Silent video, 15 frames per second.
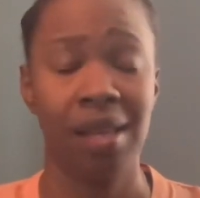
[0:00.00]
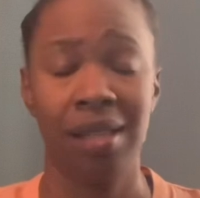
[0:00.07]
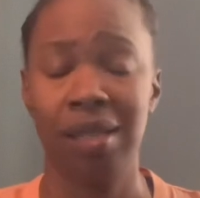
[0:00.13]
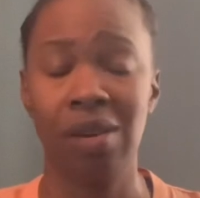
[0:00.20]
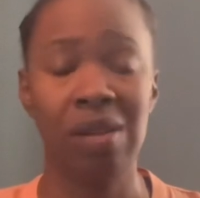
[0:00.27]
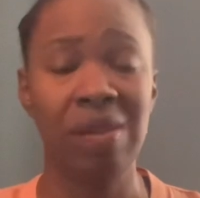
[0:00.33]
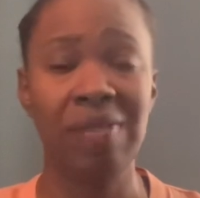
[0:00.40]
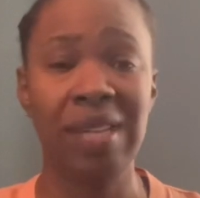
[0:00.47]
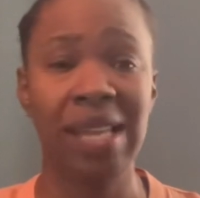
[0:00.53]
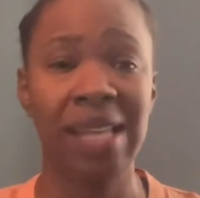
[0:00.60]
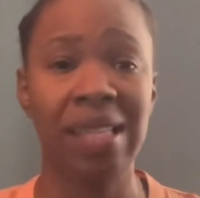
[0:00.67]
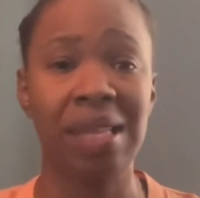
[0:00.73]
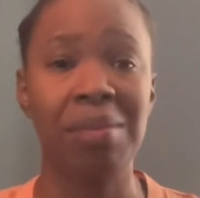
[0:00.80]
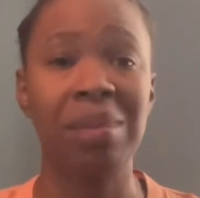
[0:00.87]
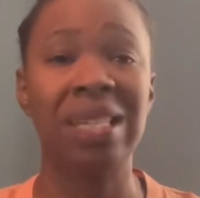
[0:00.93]
Don't even let
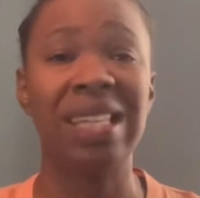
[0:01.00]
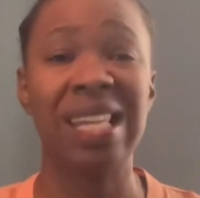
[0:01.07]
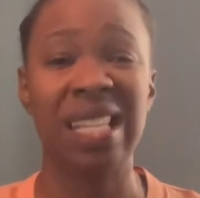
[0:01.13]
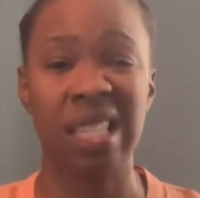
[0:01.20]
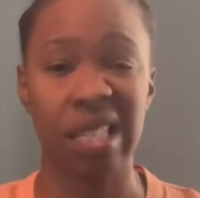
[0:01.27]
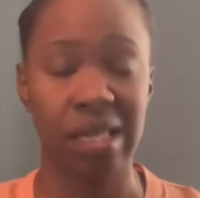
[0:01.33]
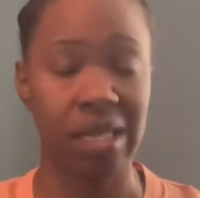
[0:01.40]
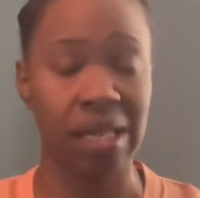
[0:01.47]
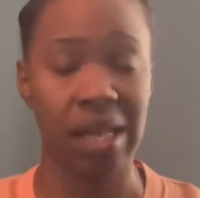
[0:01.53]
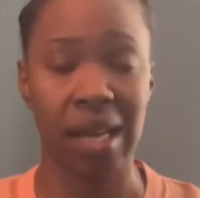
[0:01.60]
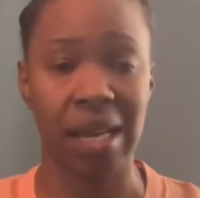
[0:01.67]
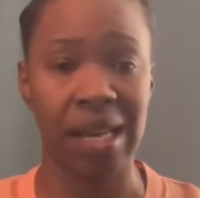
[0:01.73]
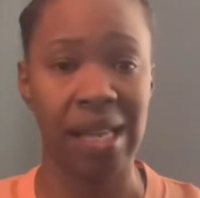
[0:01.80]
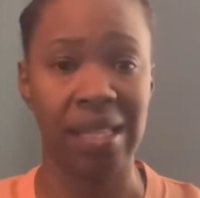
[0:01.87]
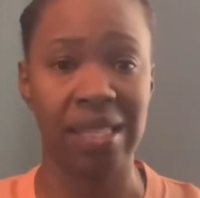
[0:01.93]
them listen to none
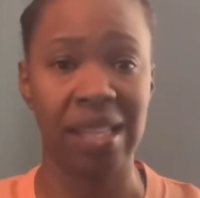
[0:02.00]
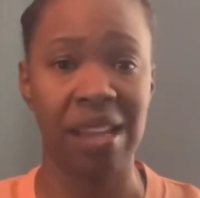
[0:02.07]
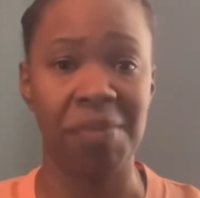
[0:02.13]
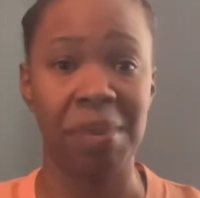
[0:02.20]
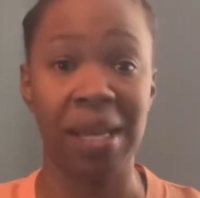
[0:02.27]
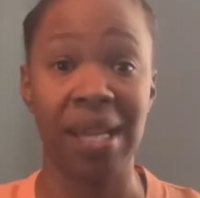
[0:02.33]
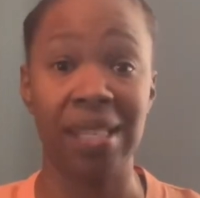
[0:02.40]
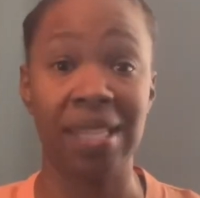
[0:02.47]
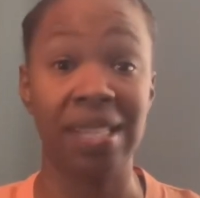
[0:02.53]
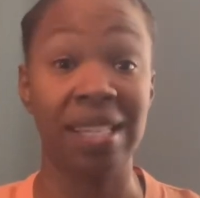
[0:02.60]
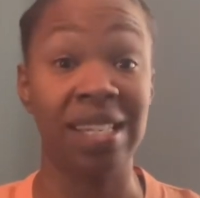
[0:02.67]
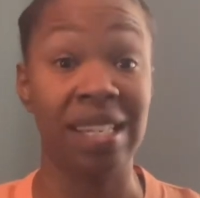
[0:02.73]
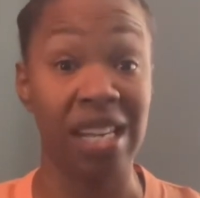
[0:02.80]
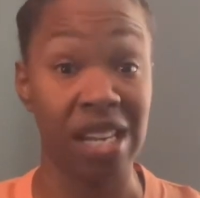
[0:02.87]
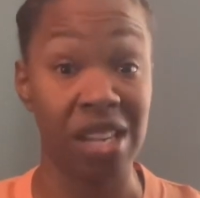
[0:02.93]
of that stuff because it's
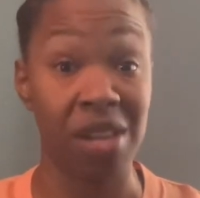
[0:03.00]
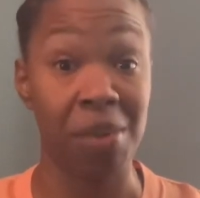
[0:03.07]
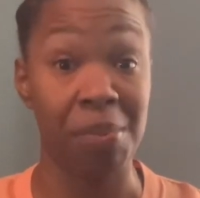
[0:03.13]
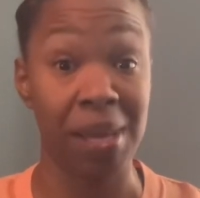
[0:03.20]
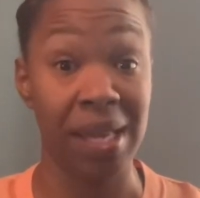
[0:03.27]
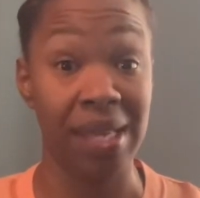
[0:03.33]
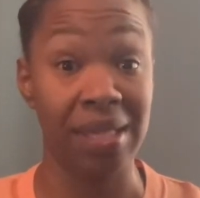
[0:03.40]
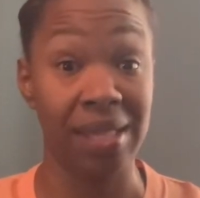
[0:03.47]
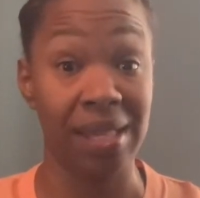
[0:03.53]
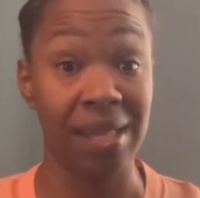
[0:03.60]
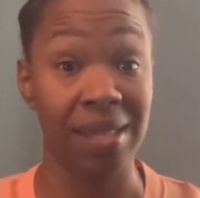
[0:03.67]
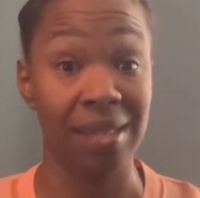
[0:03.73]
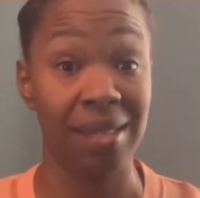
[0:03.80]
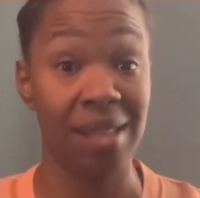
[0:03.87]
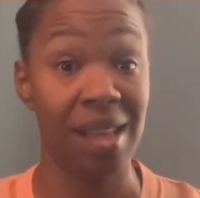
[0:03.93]
none of their
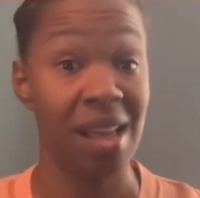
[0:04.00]
business.